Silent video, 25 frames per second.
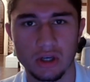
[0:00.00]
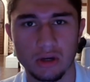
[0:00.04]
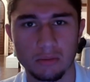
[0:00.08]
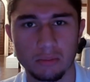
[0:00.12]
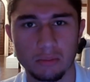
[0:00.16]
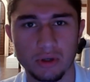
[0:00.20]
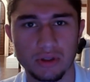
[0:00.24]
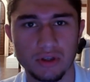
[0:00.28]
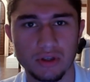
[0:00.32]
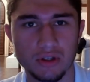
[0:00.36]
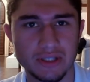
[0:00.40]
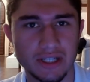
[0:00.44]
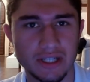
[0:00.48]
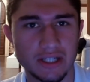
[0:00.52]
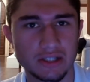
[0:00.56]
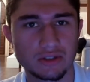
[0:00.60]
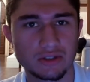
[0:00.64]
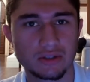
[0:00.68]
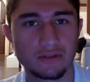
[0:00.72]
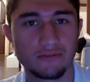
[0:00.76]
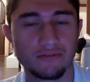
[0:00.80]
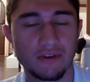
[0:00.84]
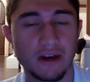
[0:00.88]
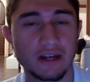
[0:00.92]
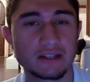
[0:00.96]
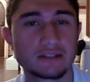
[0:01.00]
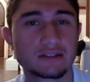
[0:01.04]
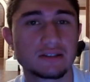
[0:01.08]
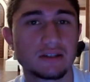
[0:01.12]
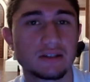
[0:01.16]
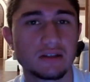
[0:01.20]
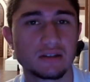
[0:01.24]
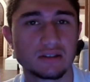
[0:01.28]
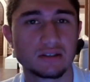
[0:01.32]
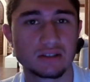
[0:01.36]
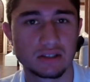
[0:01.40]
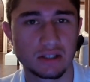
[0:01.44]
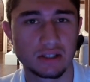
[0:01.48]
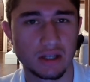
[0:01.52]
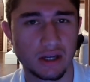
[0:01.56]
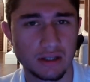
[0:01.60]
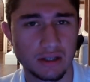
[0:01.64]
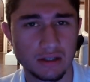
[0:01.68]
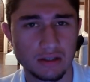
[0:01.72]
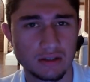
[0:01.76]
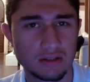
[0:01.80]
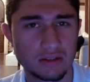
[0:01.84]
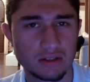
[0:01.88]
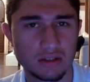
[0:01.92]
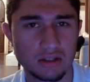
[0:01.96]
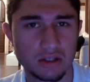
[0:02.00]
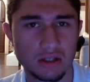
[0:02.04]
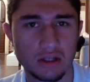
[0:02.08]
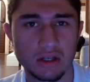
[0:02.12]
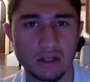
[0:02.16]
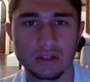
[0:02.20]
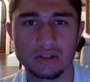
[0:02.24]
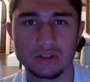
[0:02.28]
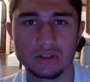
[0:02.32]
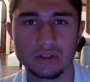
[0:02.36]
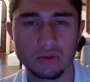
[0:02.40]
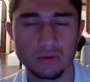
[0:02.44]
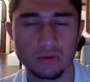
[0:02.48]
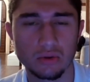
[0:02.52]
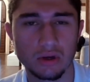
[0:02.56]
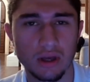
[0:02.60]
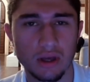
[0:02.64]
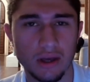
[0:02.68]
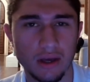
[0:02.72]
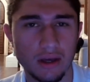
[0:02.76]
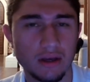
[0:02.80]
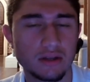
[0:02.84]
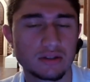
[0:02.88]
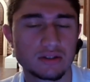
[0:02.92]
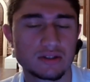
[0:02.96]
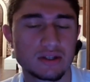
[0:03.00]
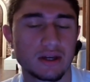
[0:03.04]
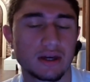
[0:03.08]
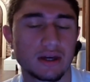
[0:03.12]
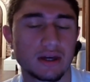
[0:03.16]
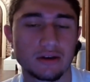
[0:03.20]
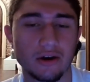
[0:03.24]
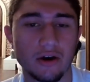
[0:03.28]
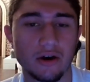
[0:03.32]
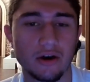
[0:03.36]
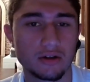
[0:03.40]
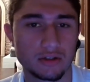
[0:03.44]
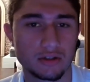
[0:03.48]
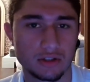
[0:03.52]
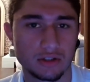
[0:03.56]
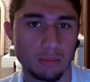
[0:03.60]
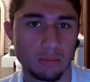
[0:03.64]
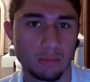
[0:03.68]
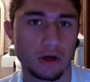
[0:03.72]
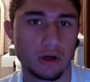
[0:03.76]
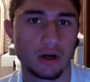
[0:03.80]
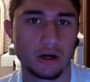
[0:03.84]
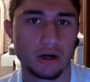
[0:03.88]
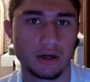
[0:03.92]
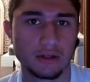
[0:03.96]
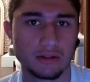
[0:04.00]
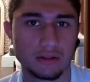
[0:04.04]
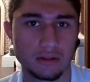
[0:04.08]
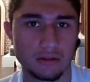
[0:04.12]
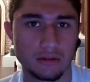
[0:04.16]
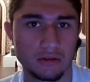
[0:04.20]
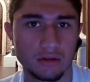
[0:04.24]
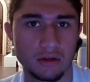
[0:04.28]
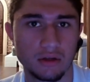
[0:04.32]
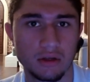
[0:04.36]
but there's actually fascinating science, history, and psychology behind it.